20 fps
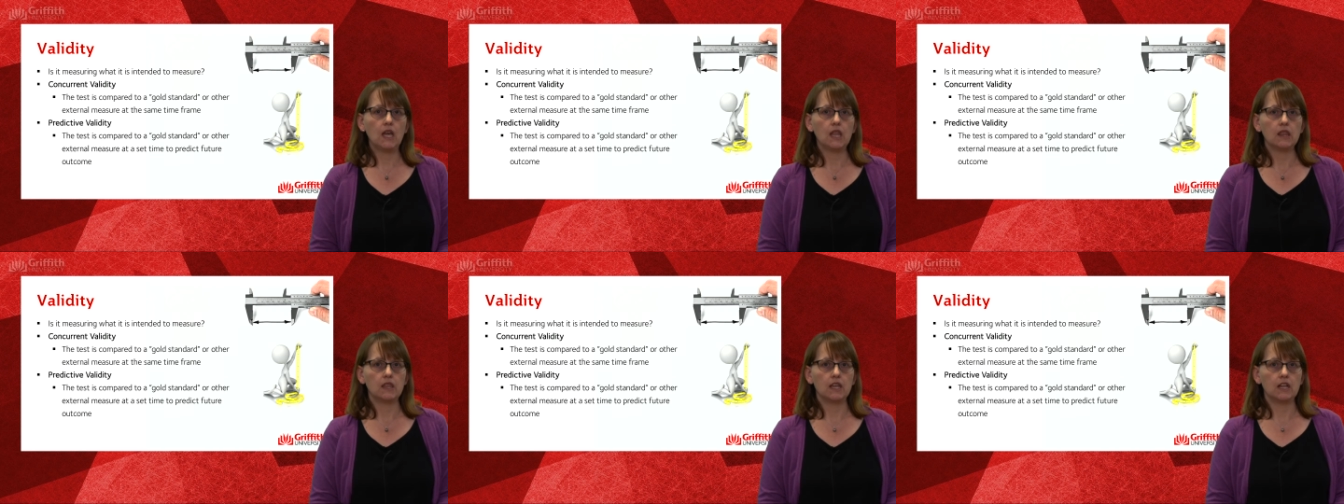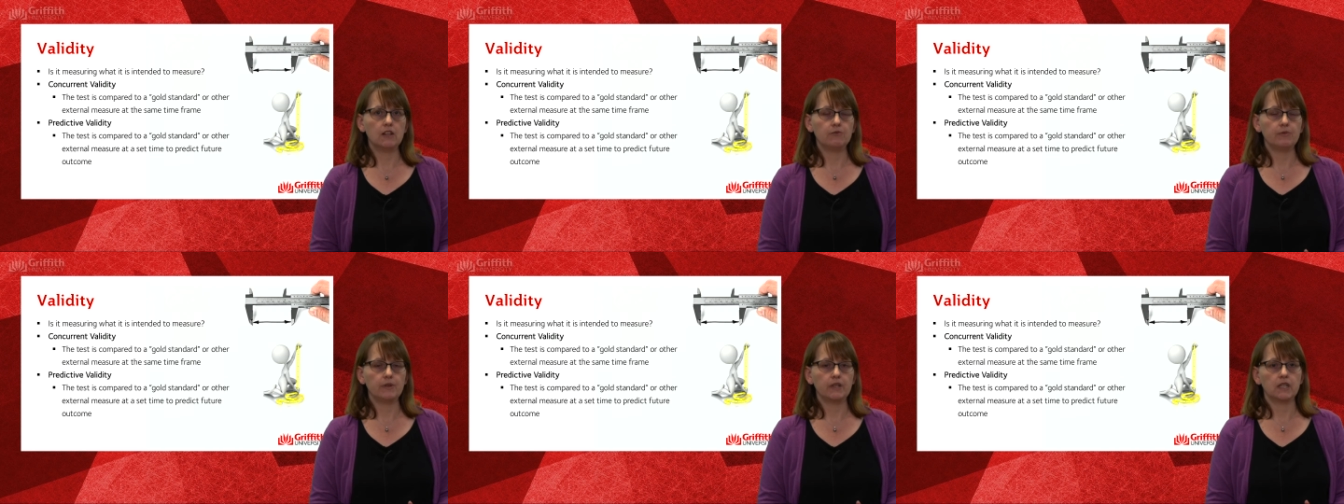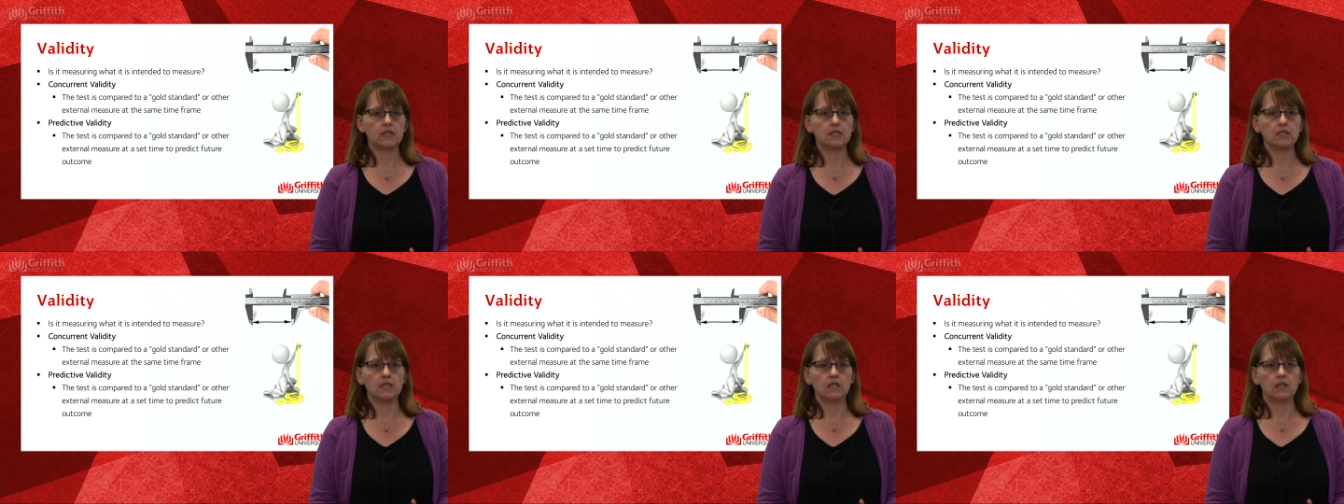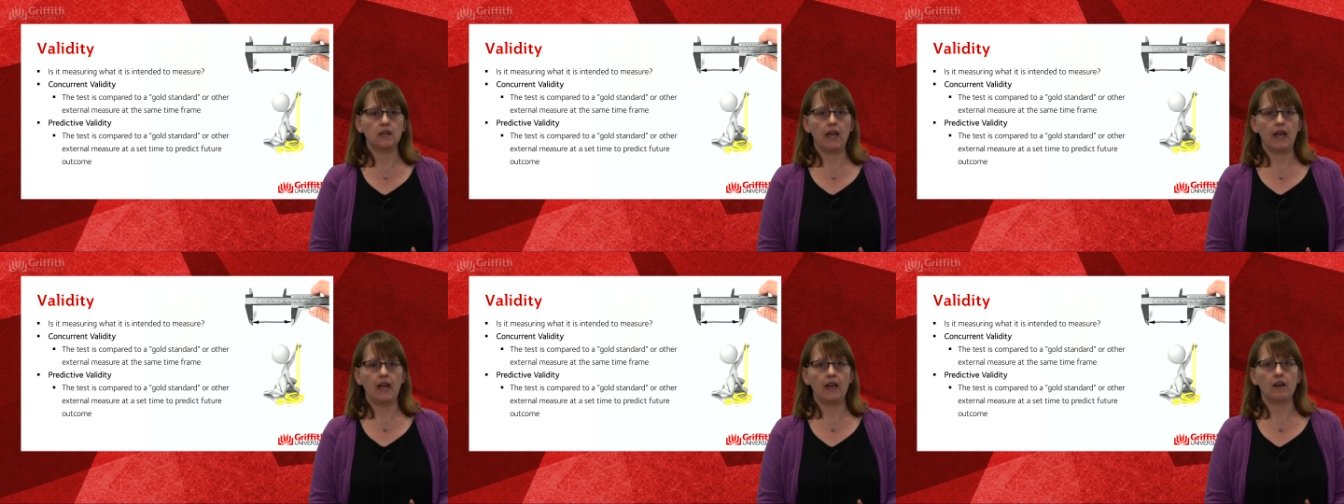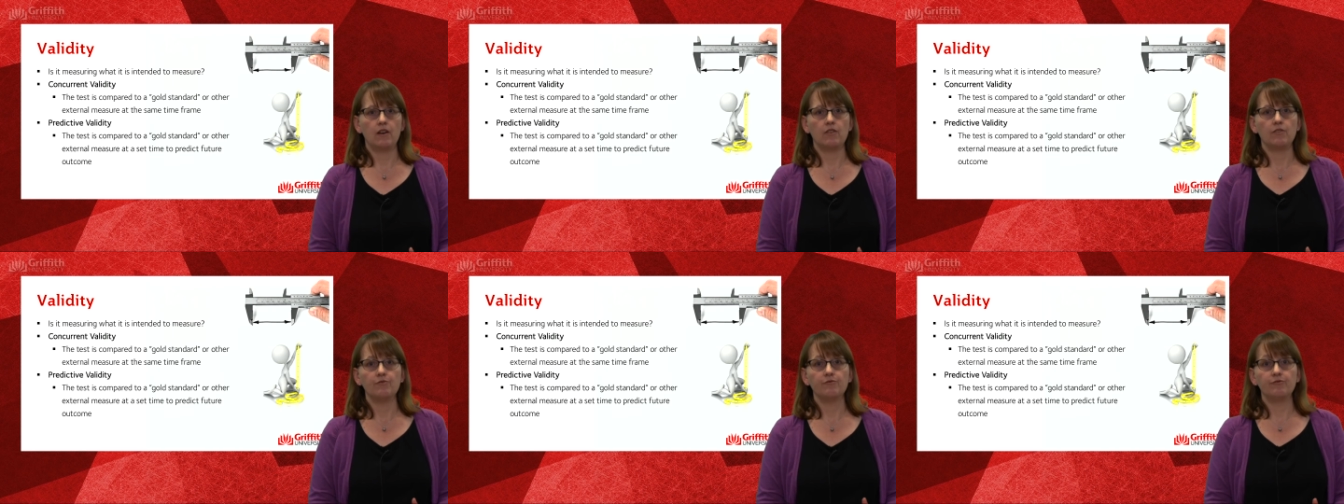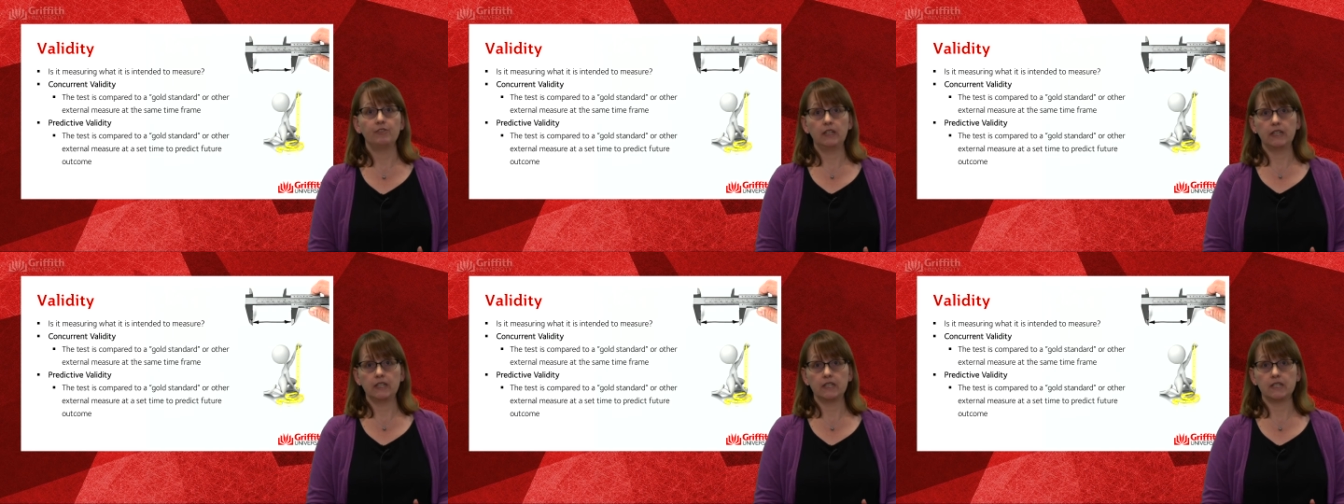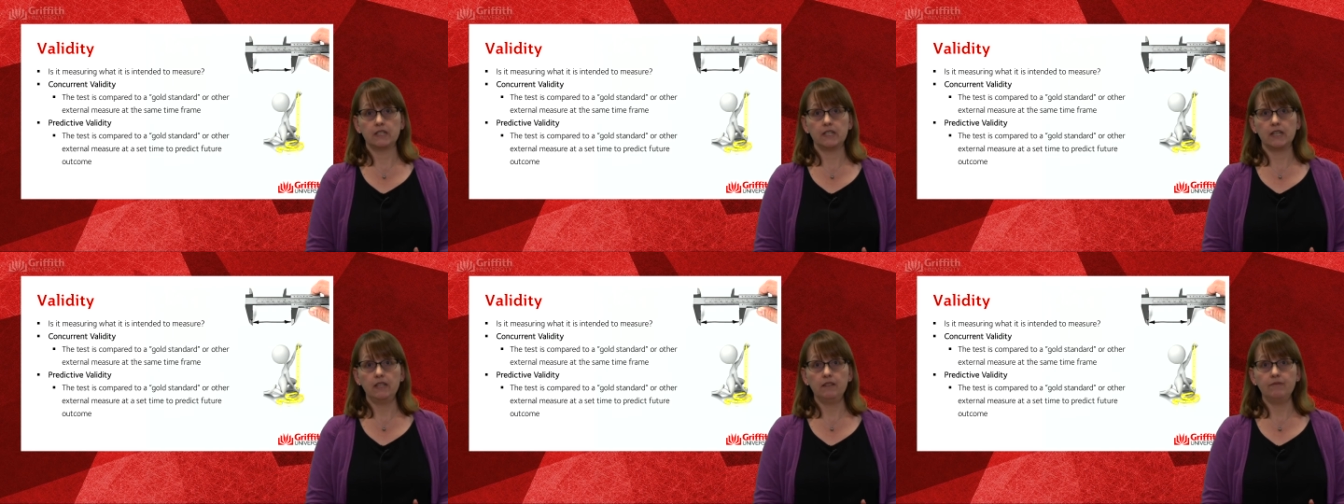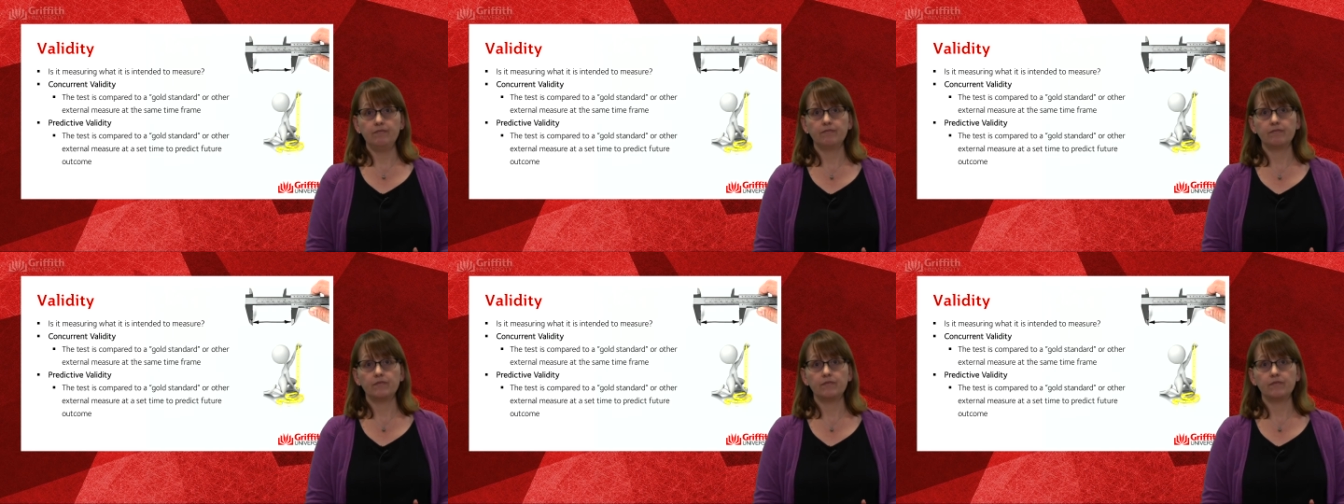Then if we consider our validity,